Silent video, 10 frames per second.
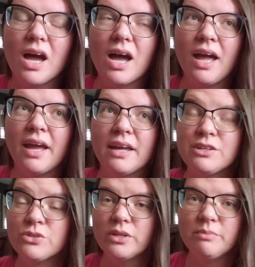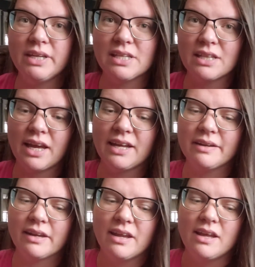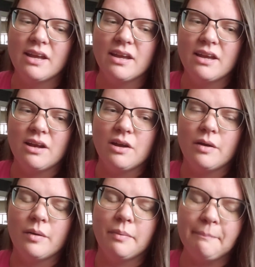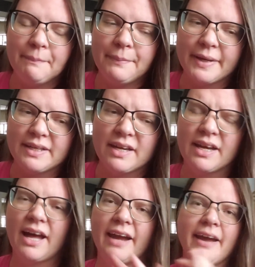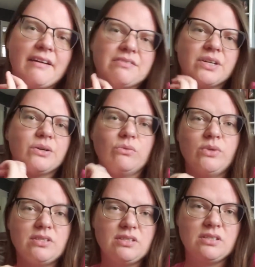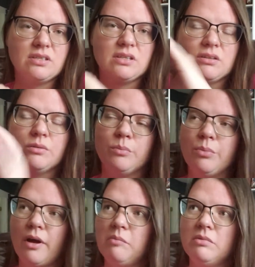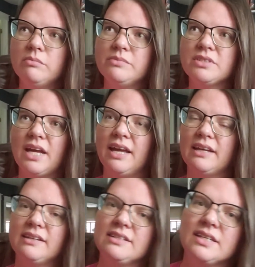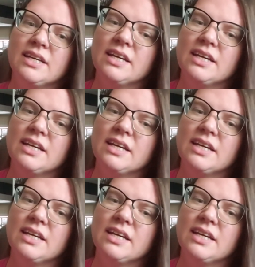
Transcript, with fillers: I enjoyed making that, but I have wrist problems and